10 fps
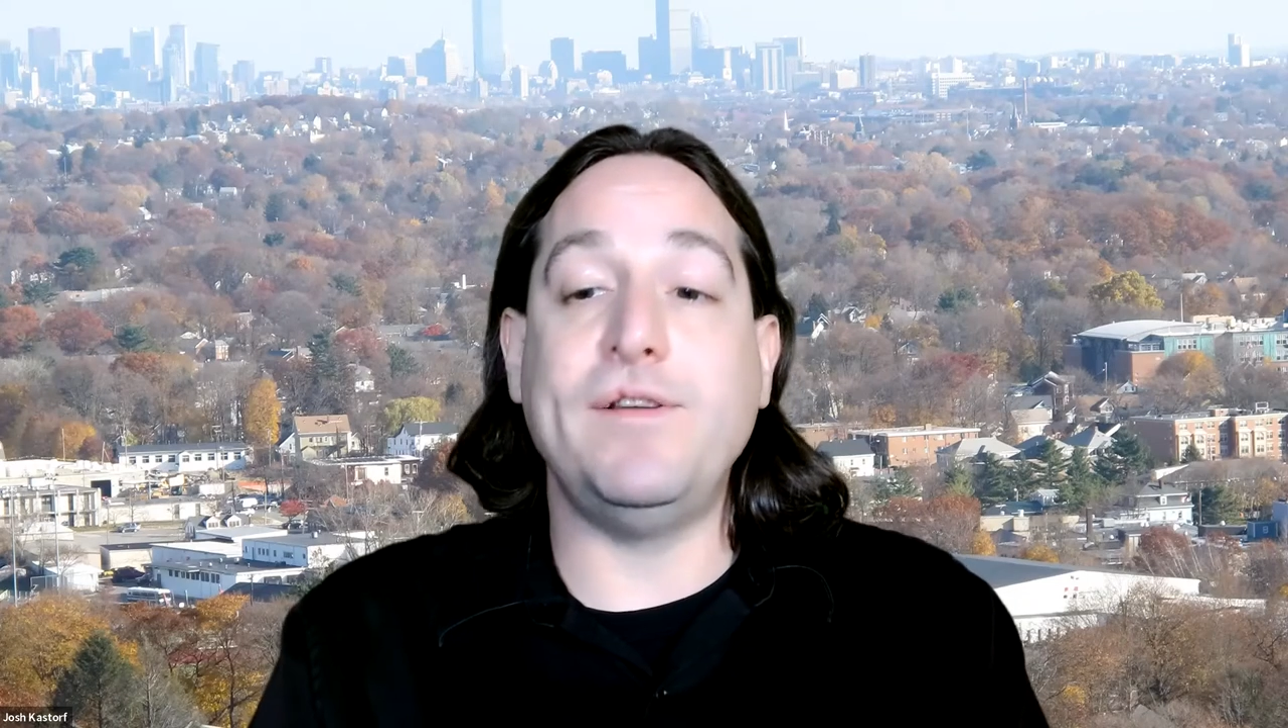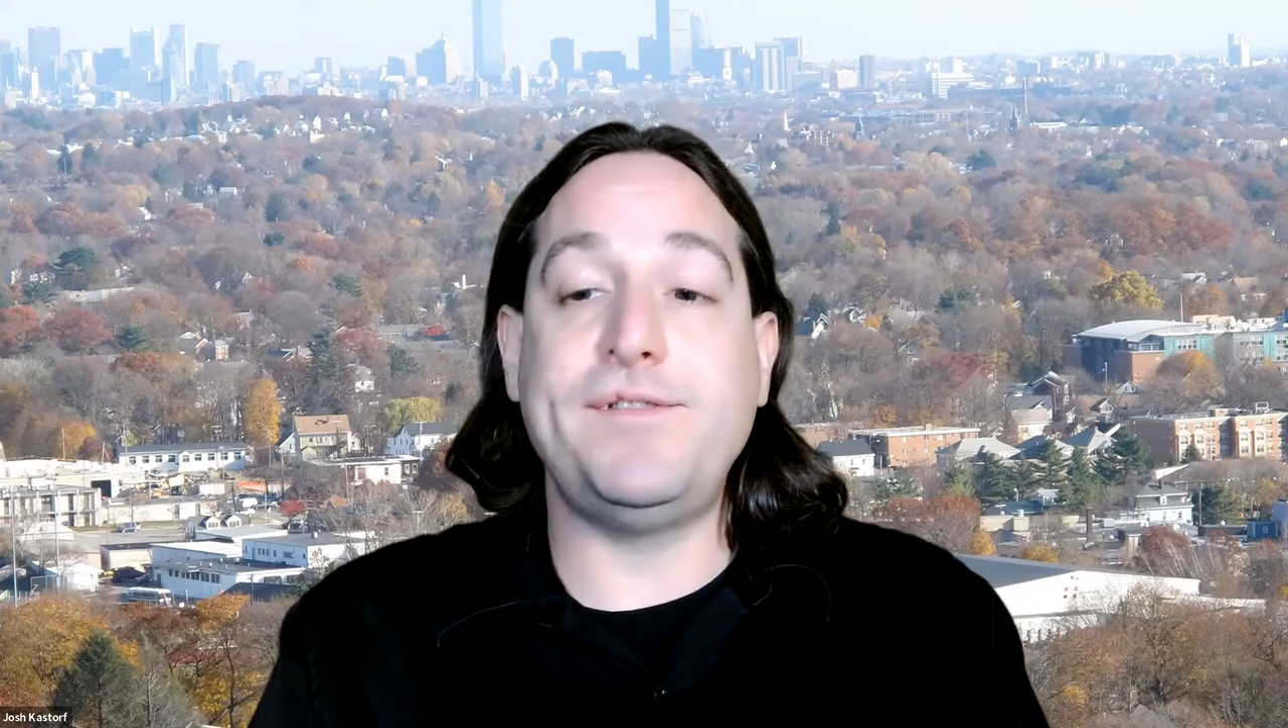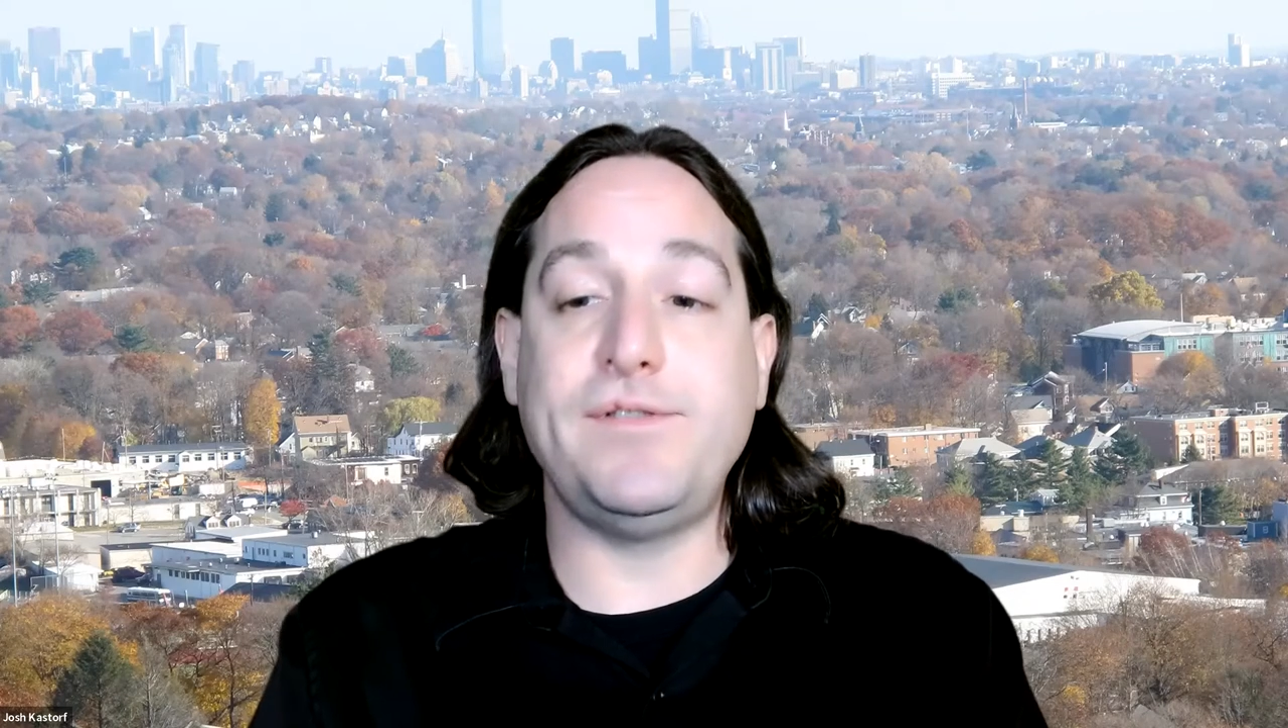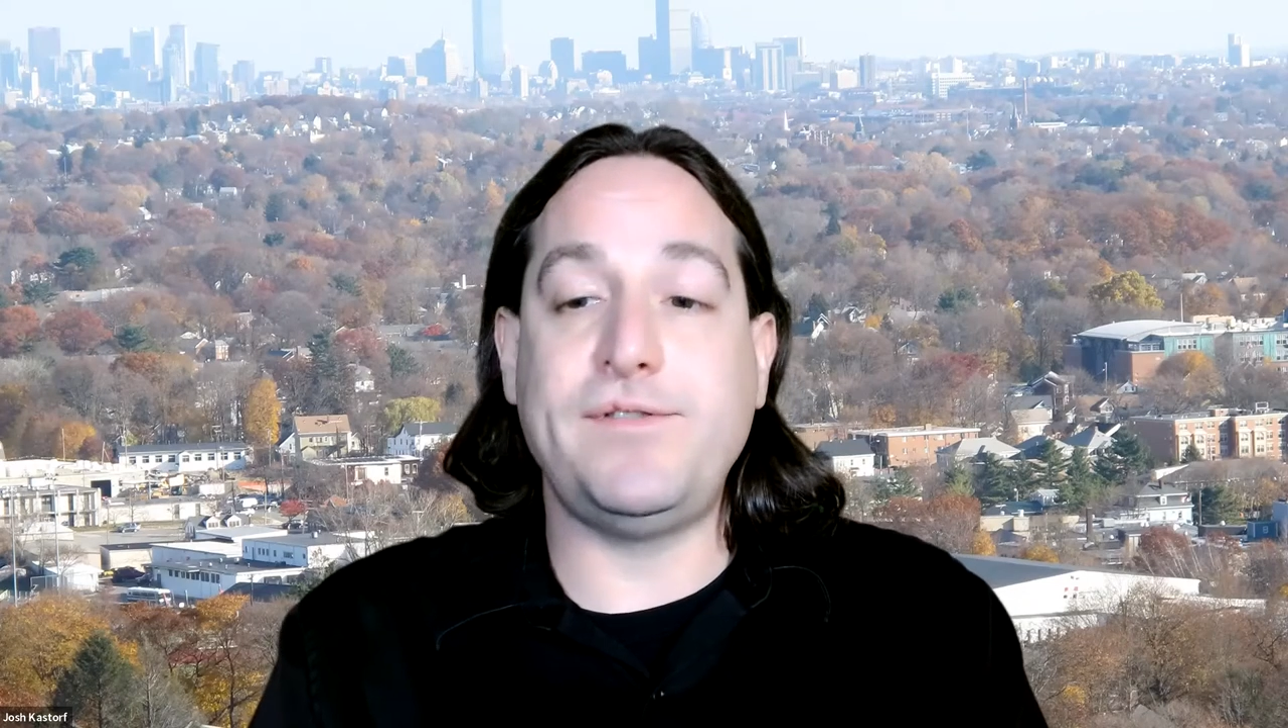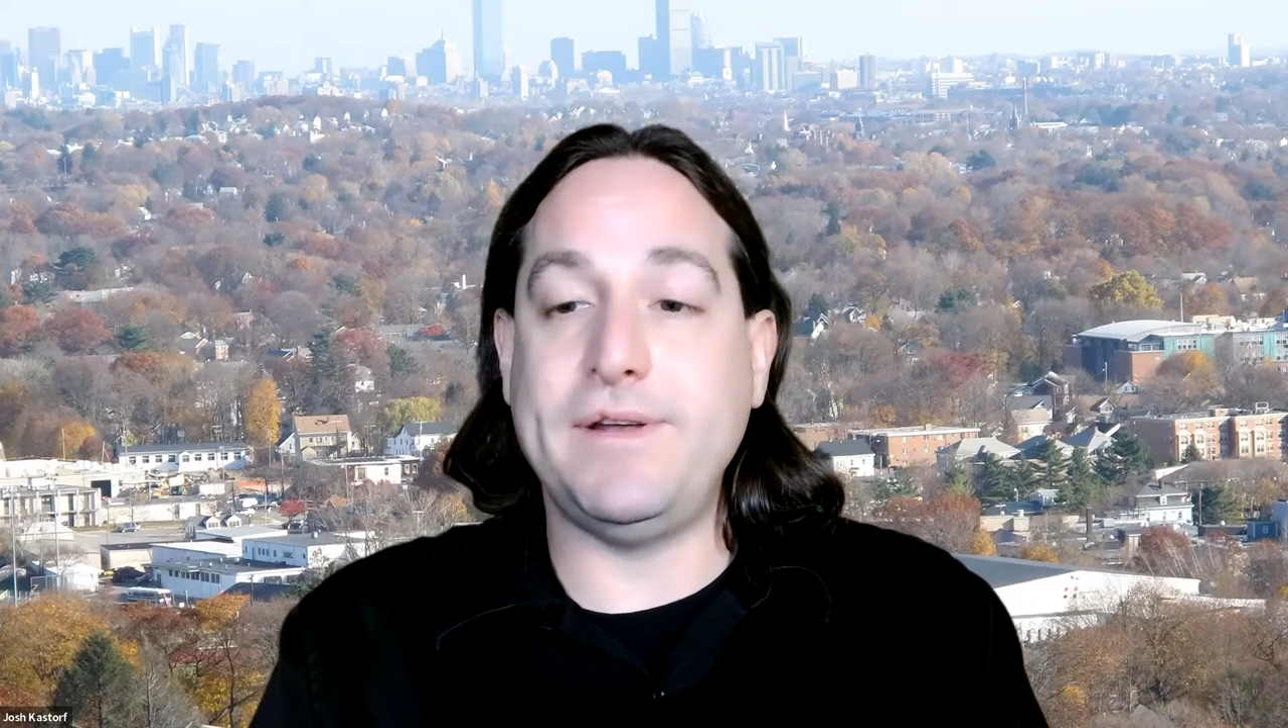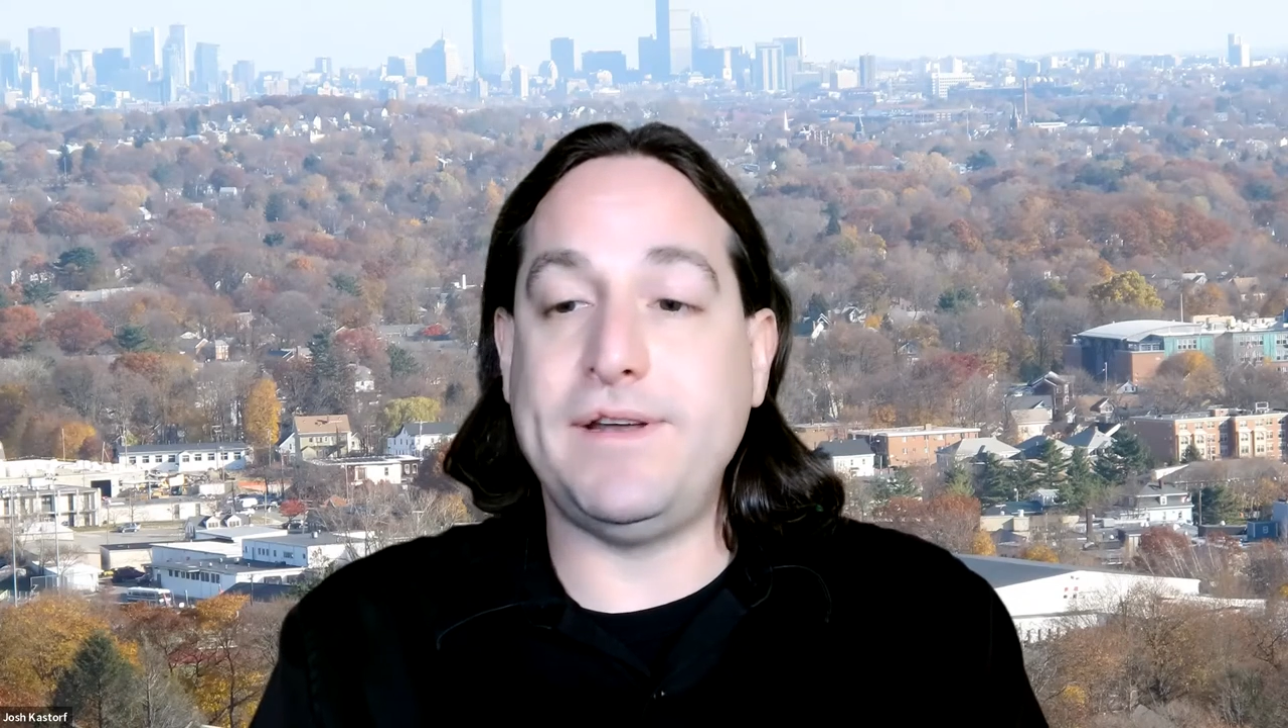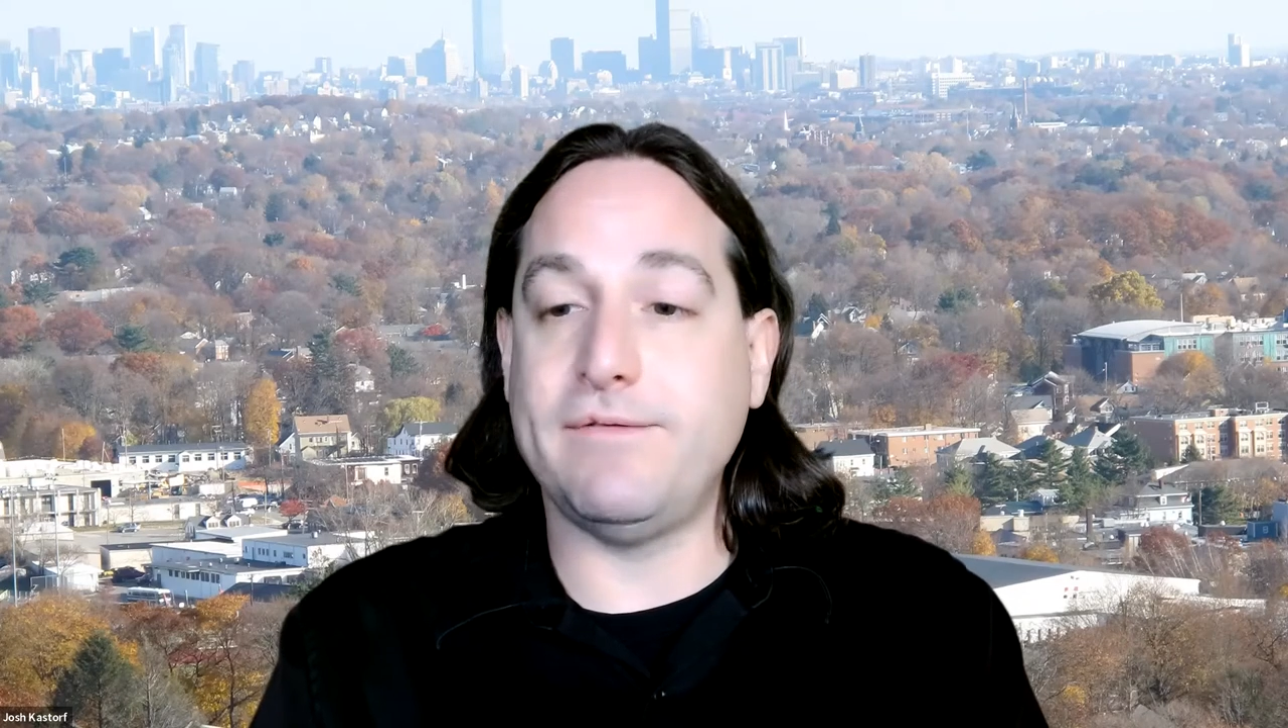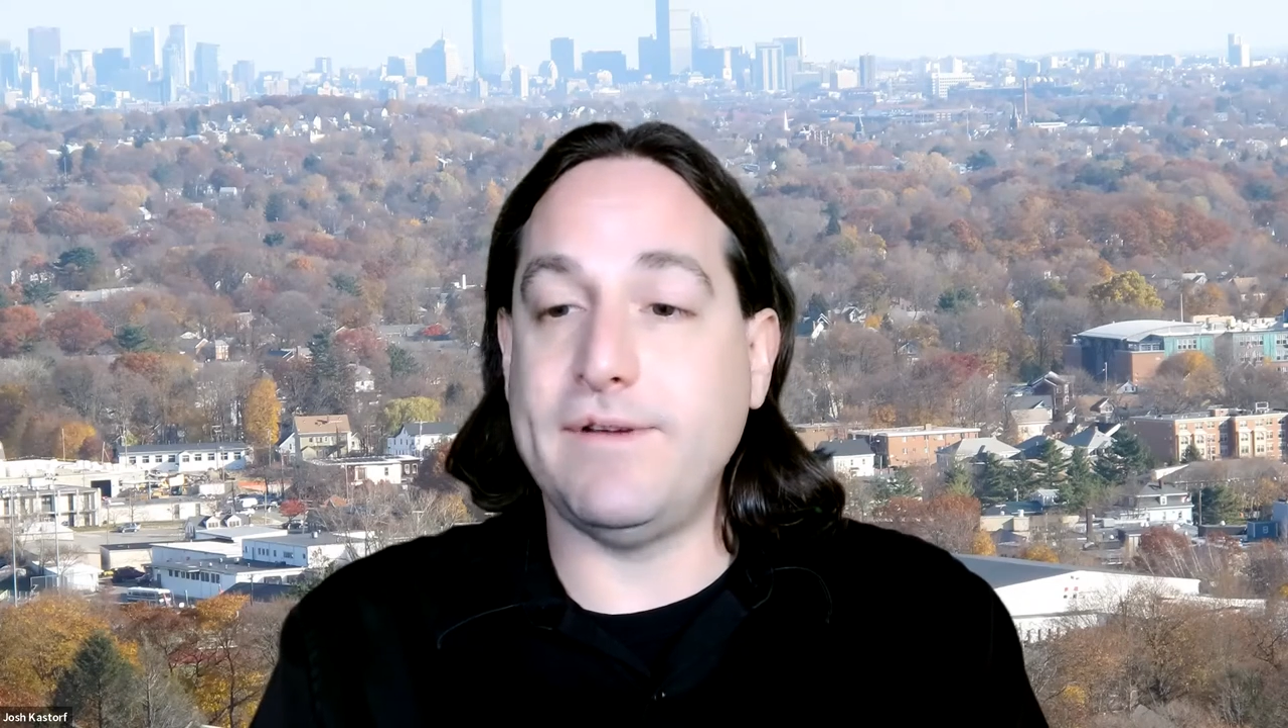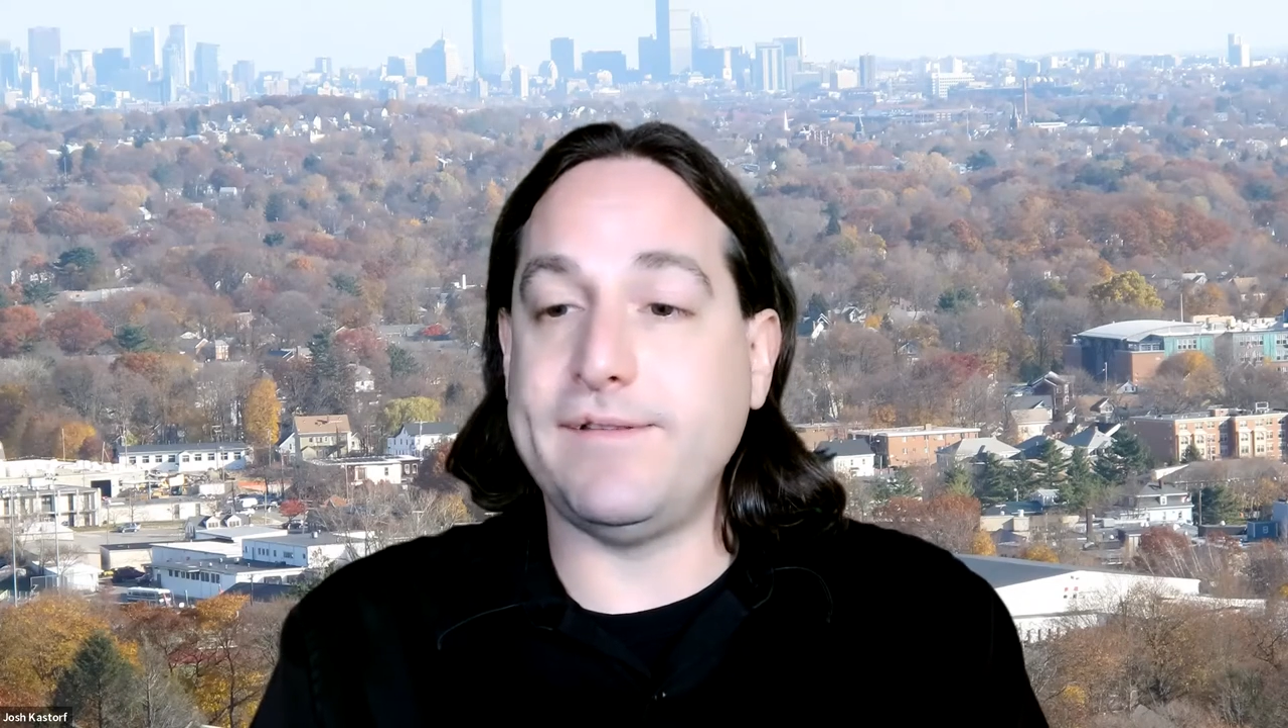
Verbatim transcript: also submitted